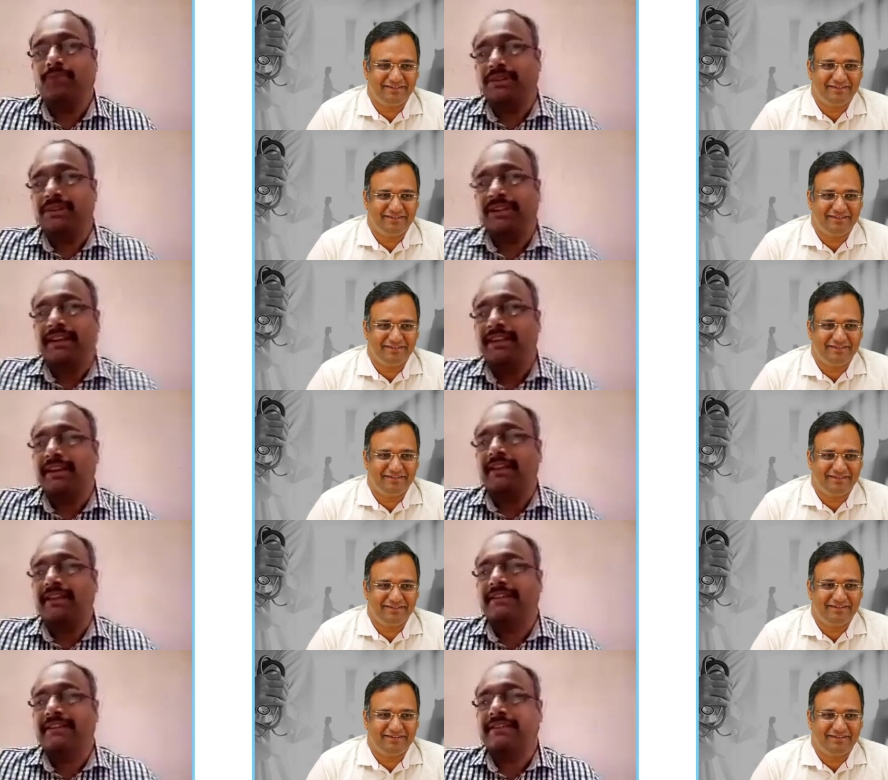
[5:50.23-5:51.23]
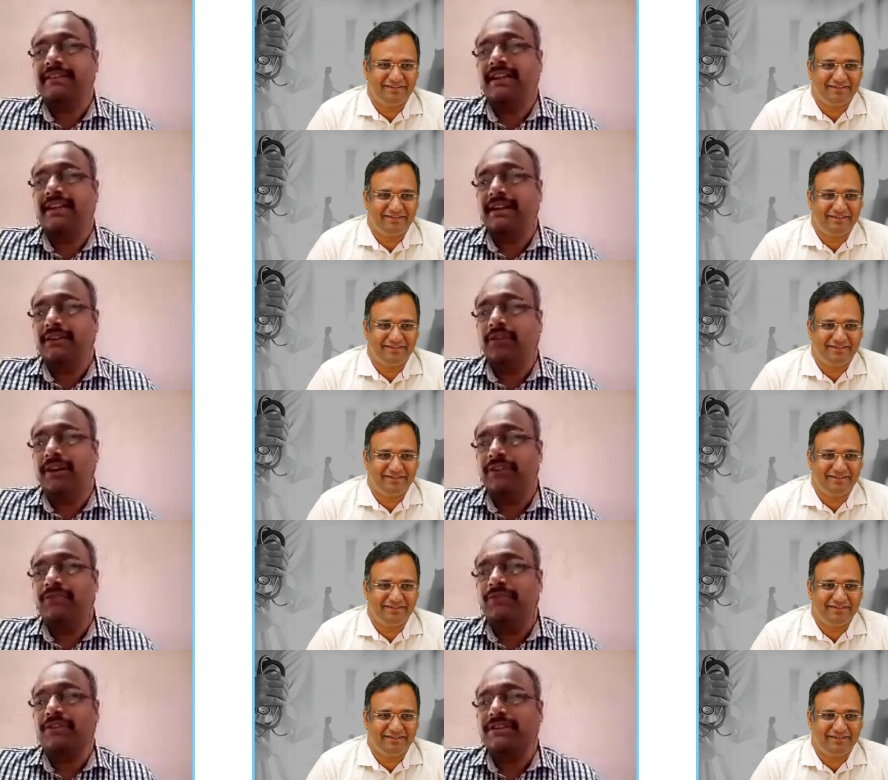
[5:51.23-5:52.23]
Speaker 1: more than anything else is the
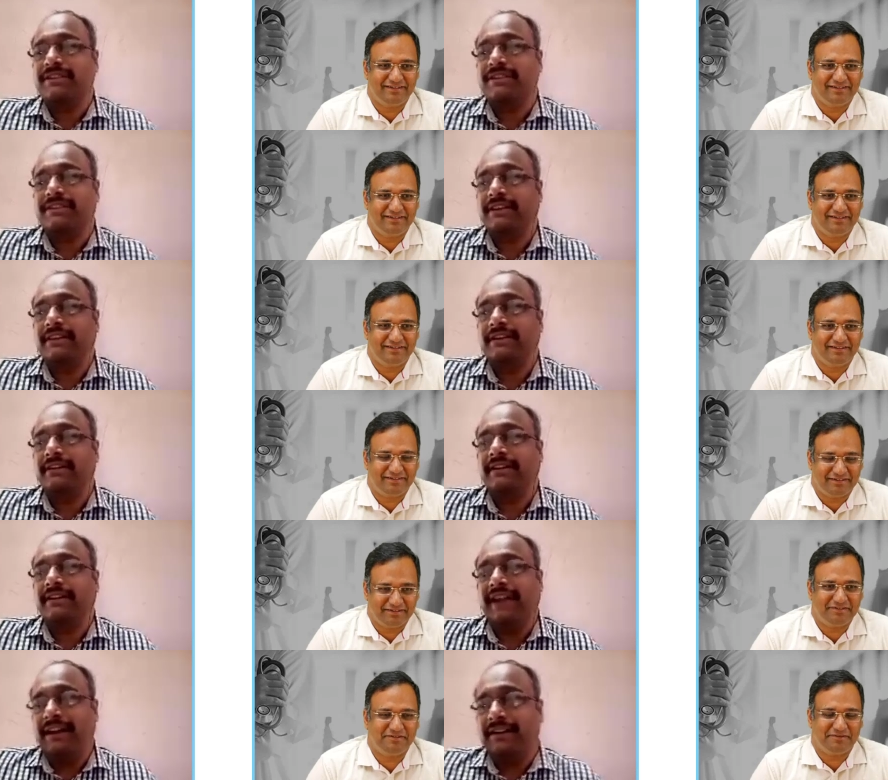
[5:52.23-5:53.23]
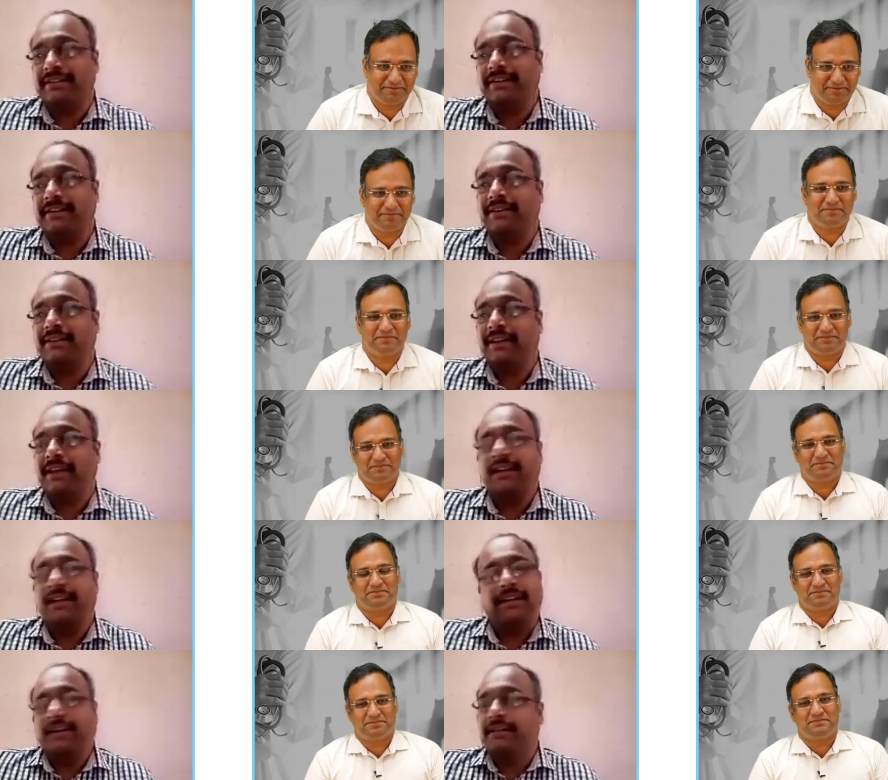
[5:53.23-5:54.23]
quality of questions, sir, in the grand test and all.
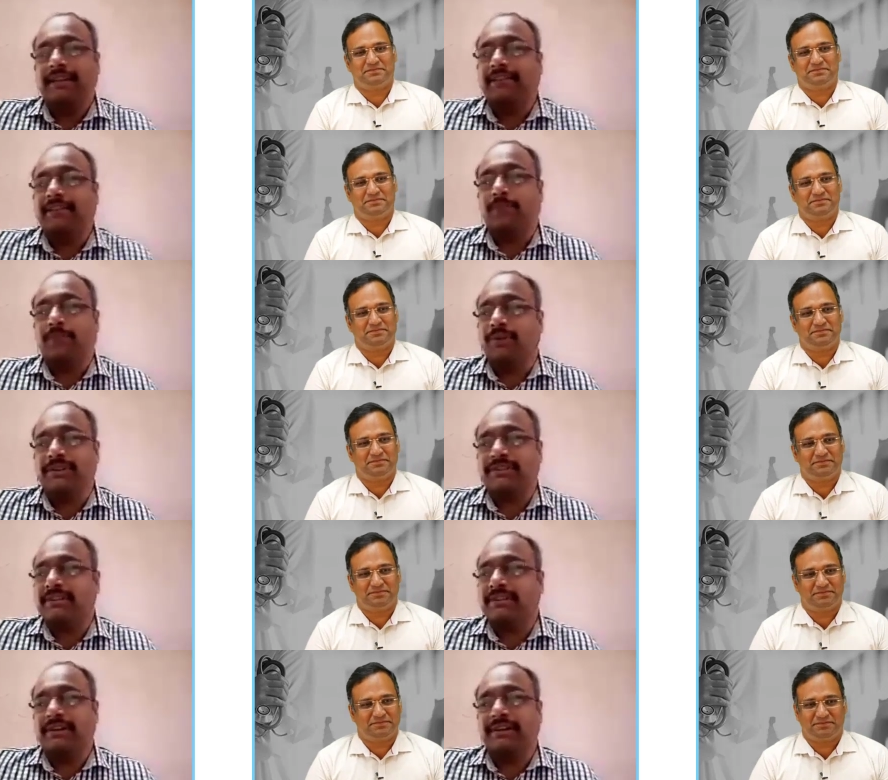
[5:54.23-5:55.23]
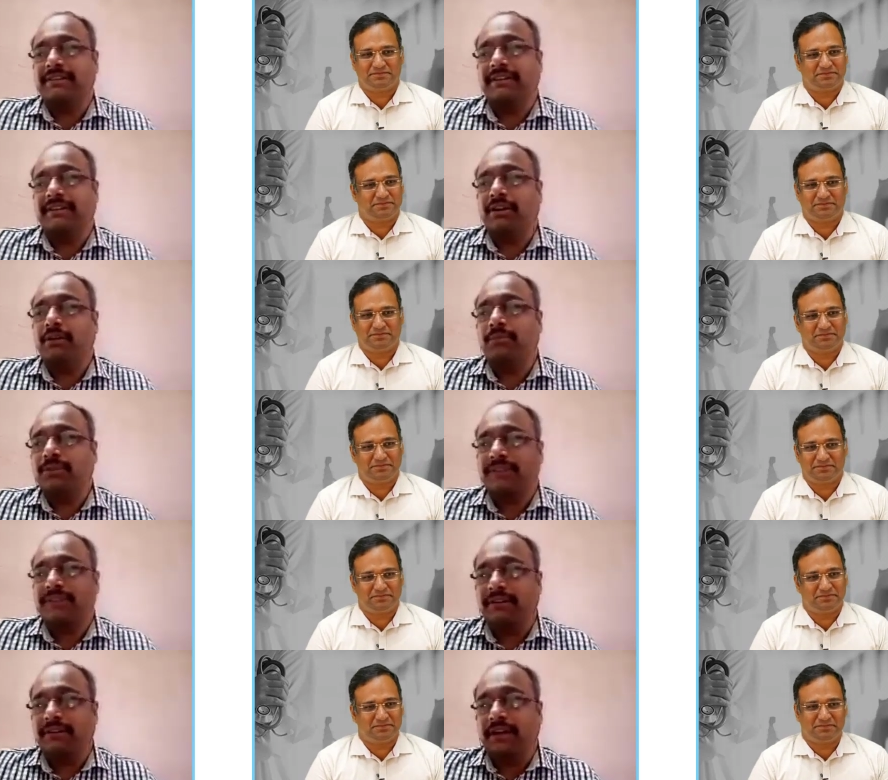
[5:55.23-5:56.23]
They were top notch. they're
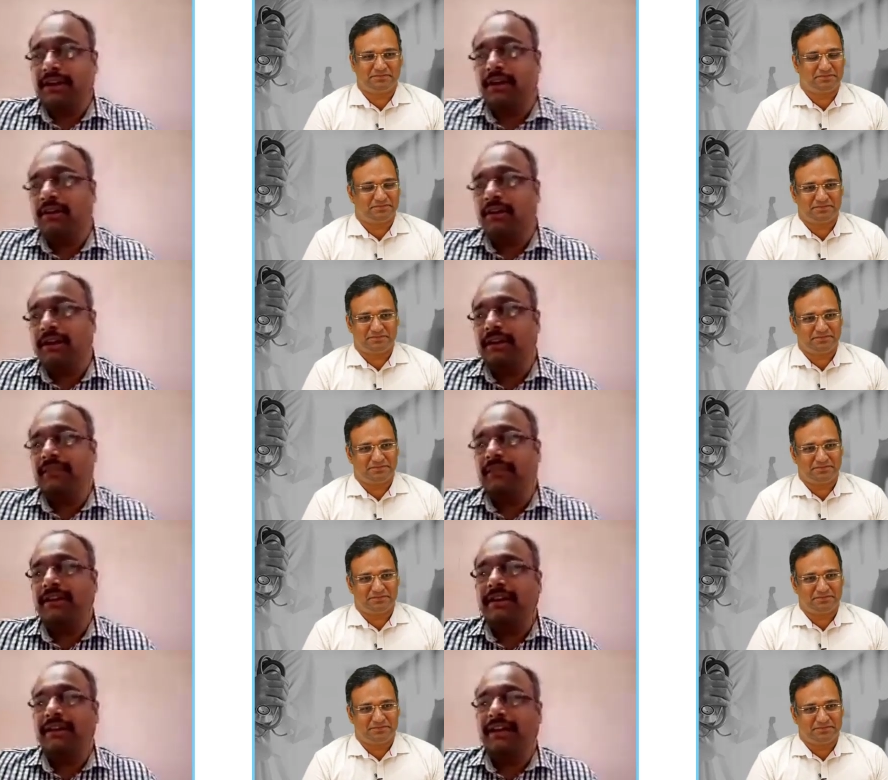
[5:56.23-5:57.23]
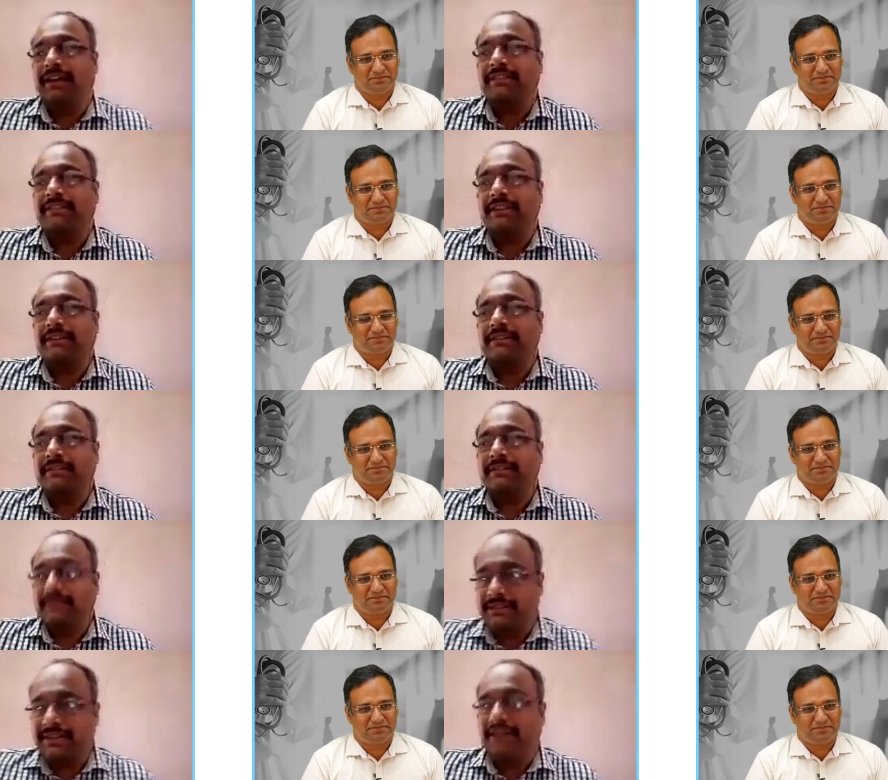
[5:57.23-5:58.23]
almost like all equivalent like with the
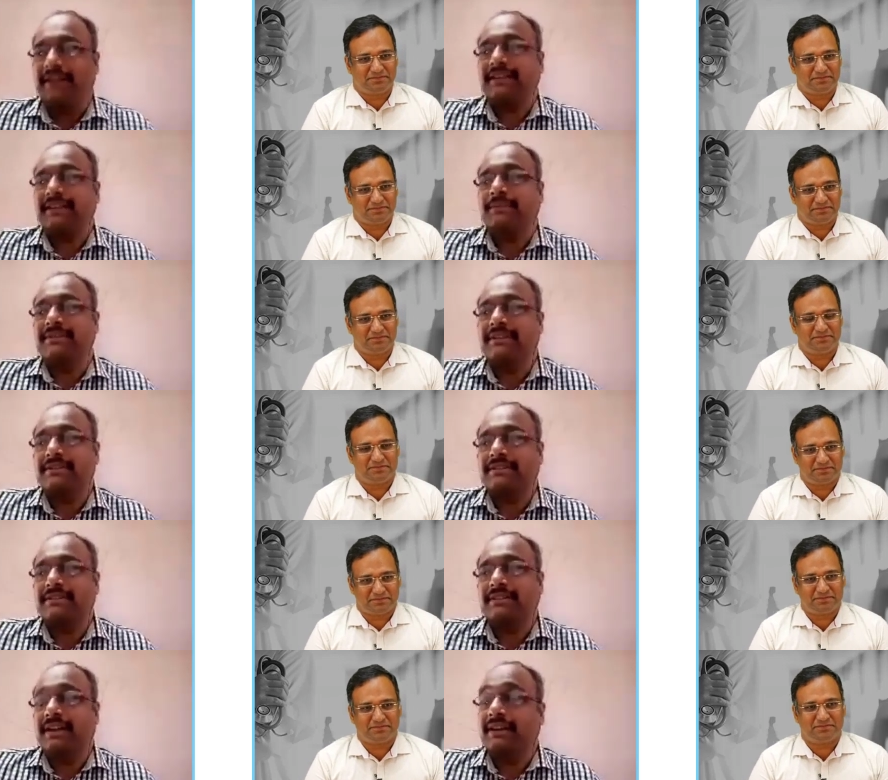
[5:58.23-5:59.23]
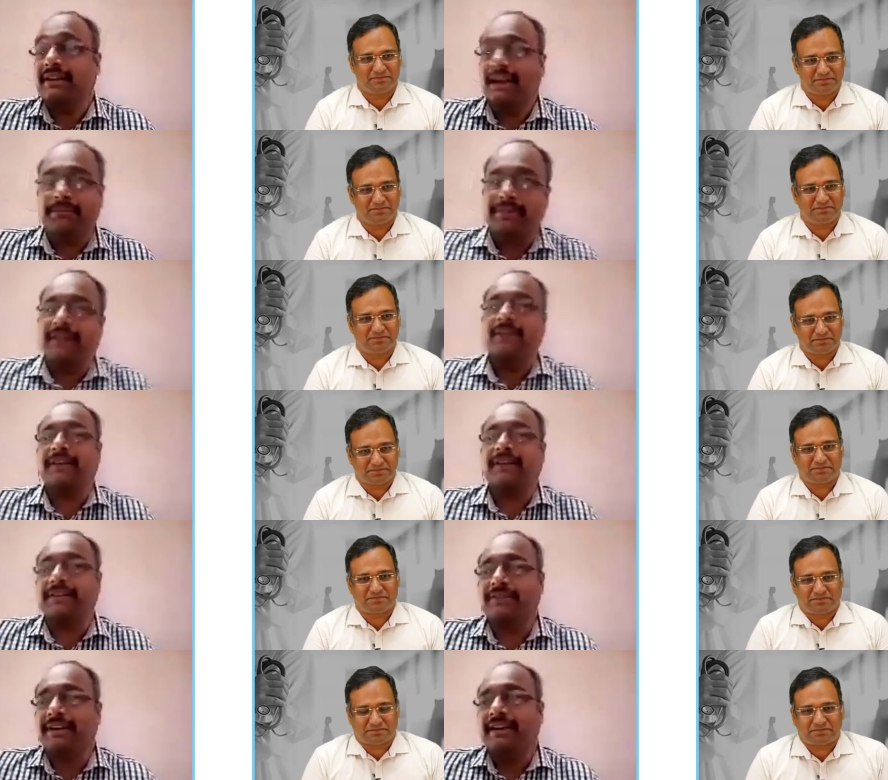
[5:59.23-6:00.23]
central examinations. That helped me a lot
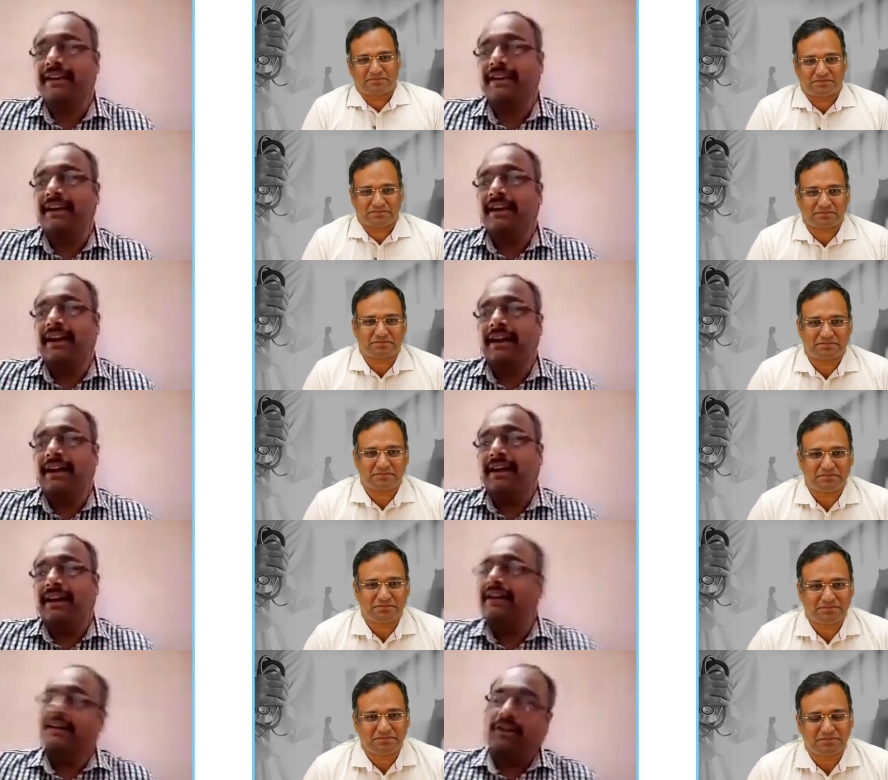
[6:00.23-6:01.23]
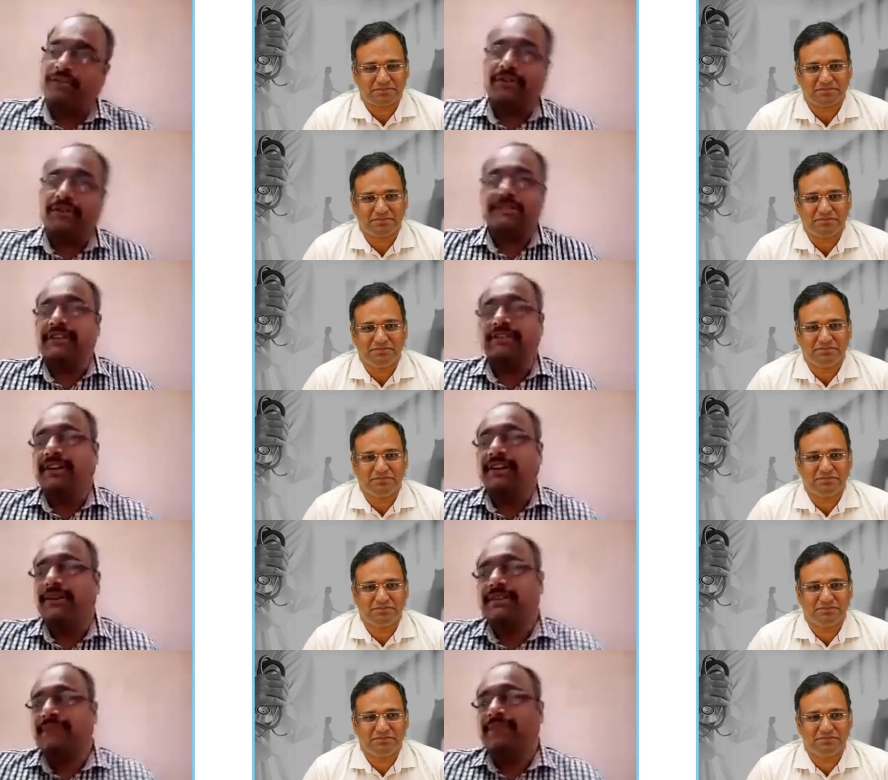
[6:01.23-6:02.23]
actually. And of course, the
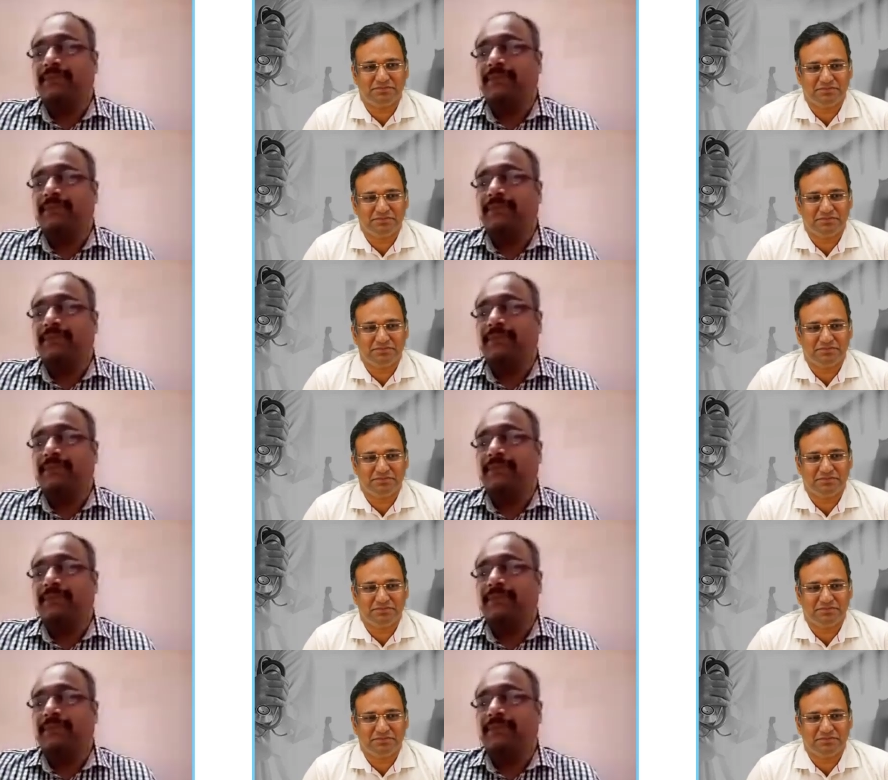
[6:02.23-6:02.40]
videos and